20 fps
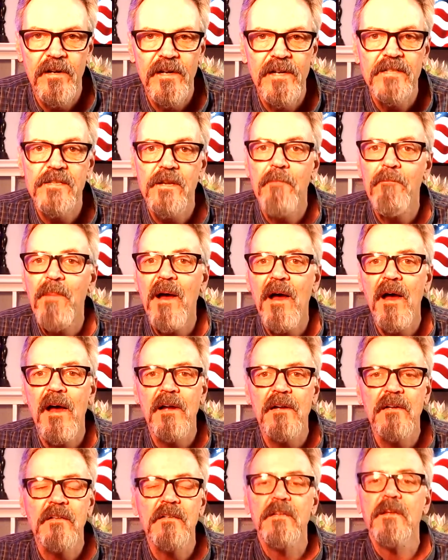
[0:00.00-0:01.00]
It's
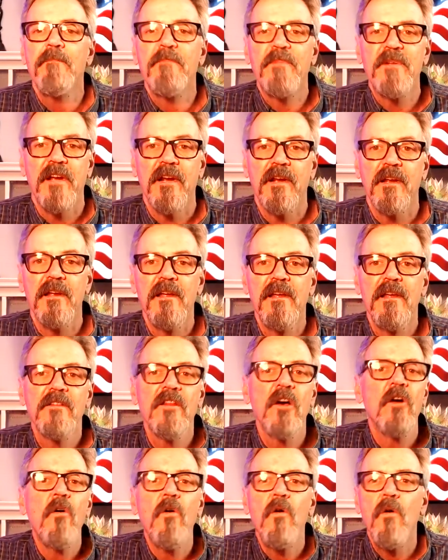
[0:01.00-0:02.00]
apocalyptic.
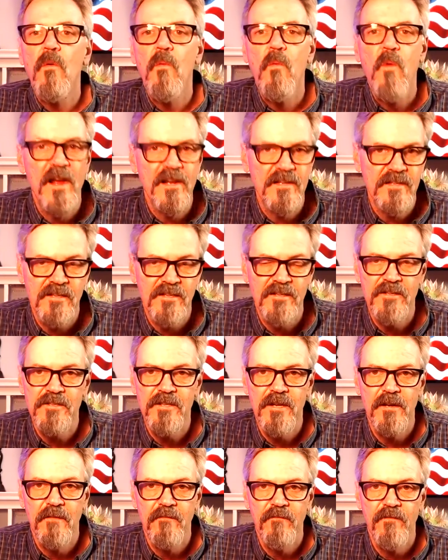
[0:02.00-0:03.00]
The whole West is
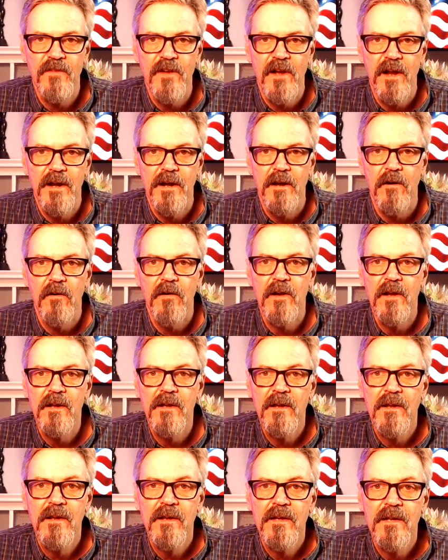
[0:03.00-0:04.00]
on fire.
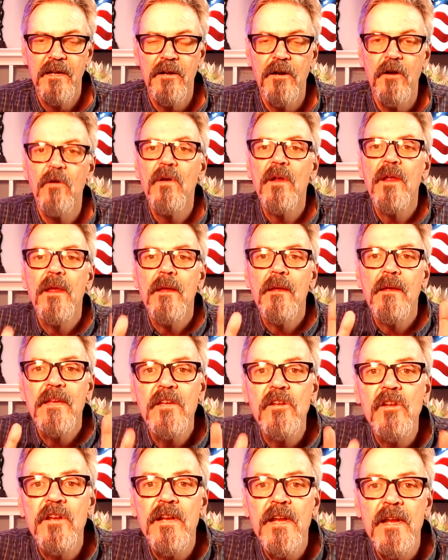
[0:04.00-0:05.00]
You know,
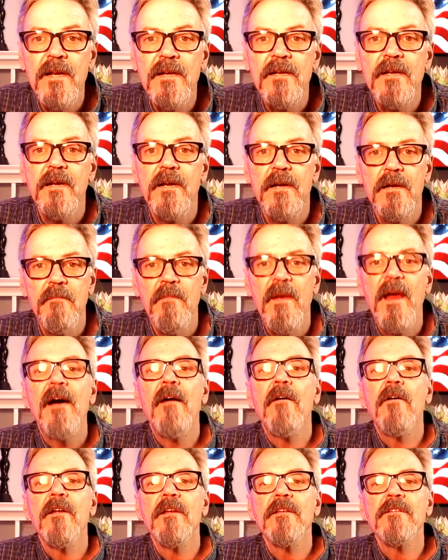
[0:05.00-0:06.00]
you need to come
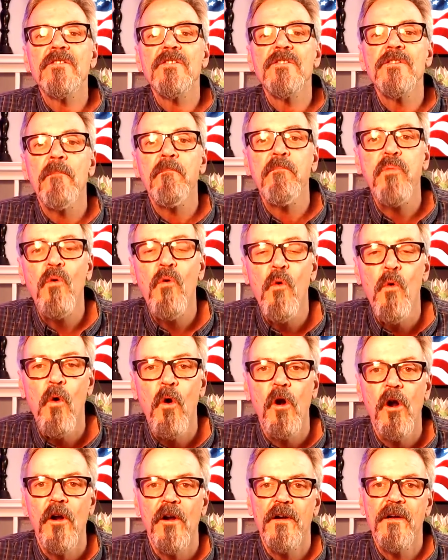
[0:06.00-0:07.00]
out and
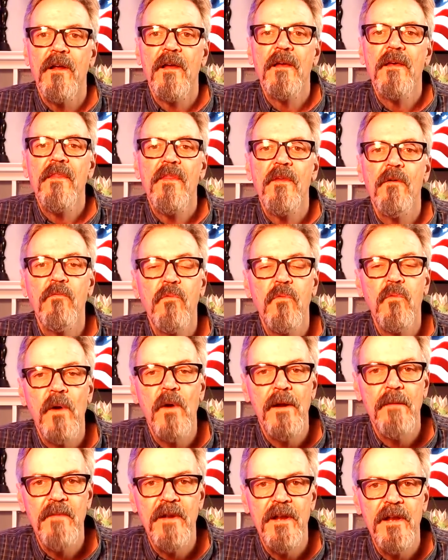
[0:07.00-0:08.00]
support the
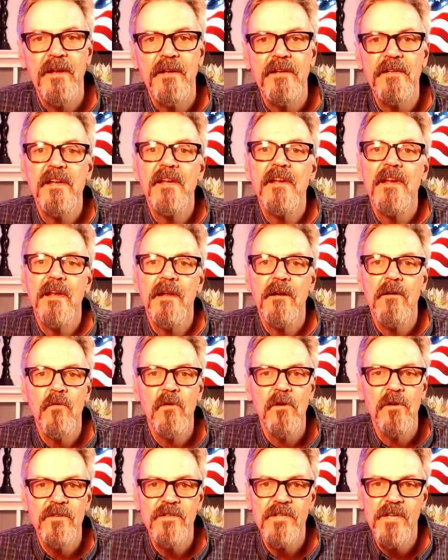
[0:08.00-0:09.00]
remnant in
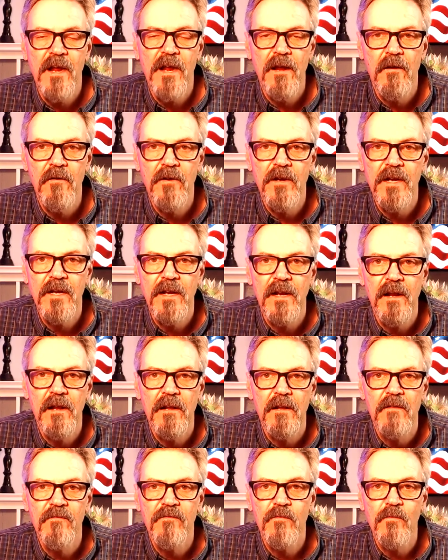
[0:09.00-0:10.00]
Orange County,
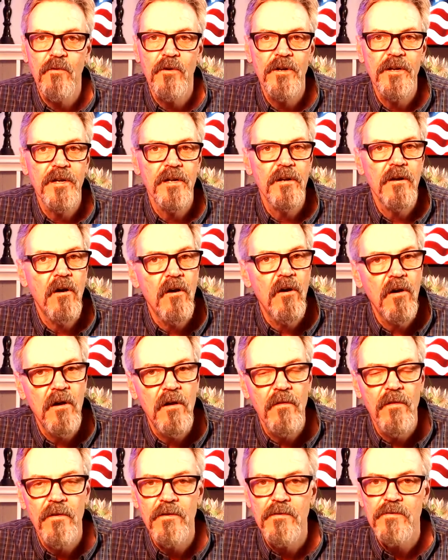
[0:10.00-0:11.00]
California, and all
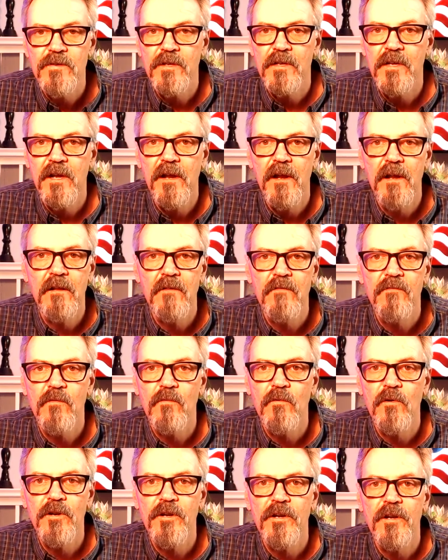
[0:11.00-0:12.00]
those in
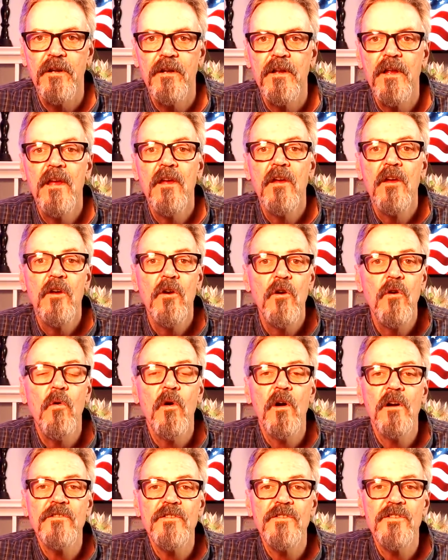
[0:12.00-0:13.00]
California who
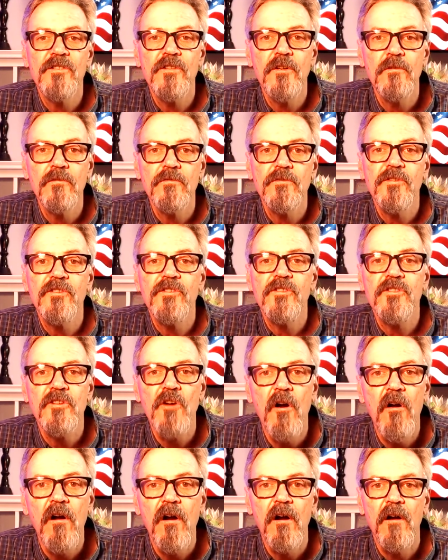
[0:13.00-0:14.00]
are so
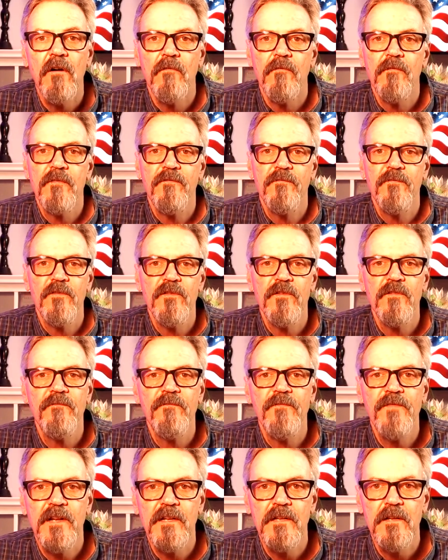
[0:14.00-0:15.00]
starved for the
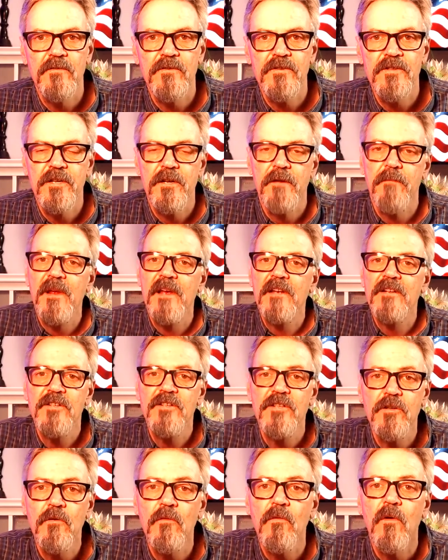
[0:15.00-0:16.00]
fellowship as
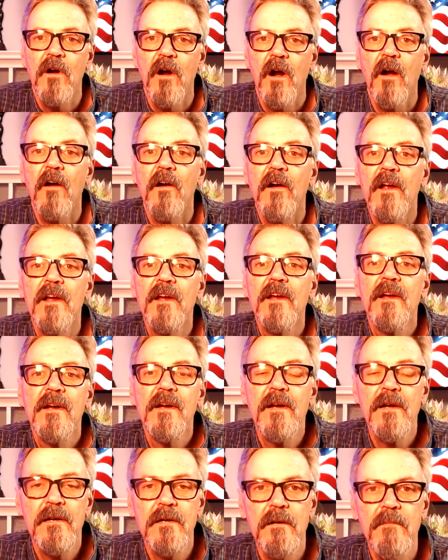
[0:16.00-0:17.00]
you are.
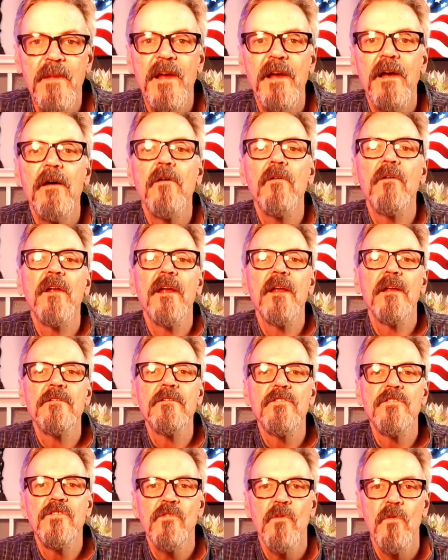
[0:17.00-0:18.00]
Come out and
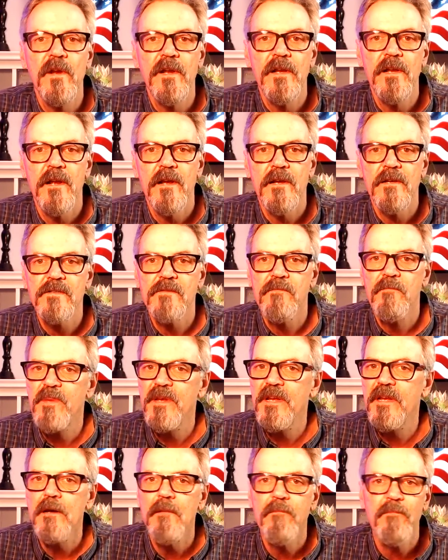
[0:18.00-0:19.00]
join us.
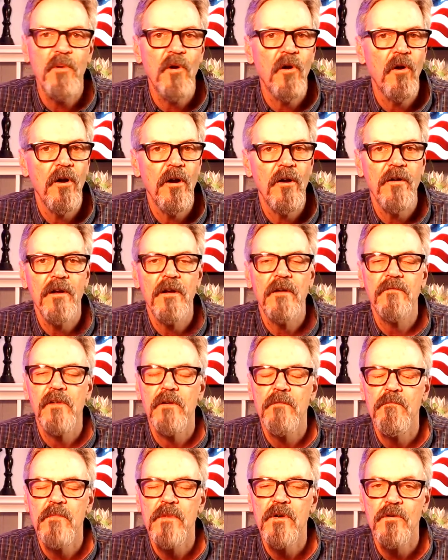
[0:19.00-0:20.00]
Be a part of a
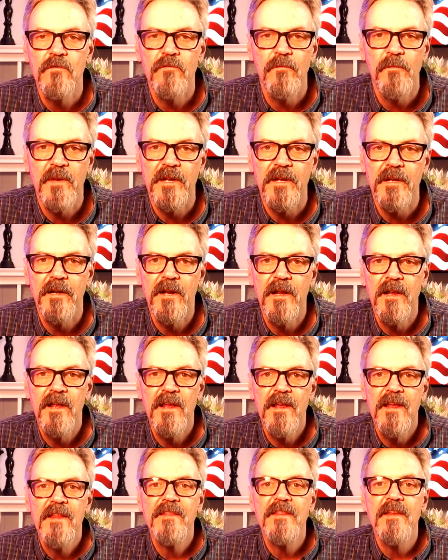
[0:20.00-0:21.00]
movement
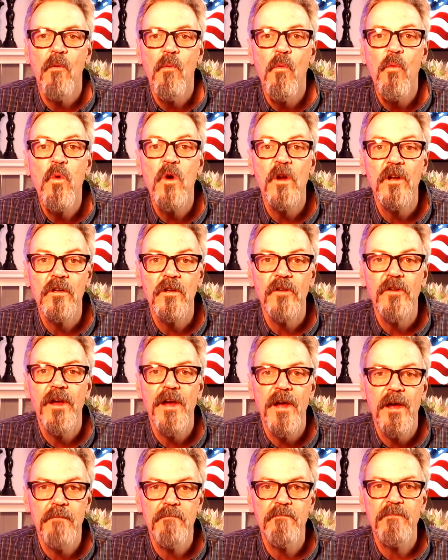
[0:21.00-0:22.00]
that will
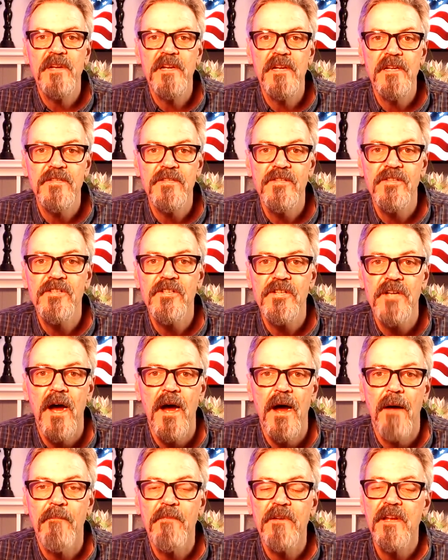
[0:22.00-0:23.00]
not be
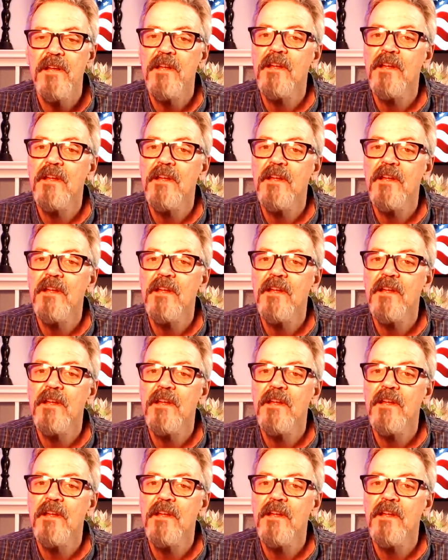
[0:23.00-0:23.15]
stopped.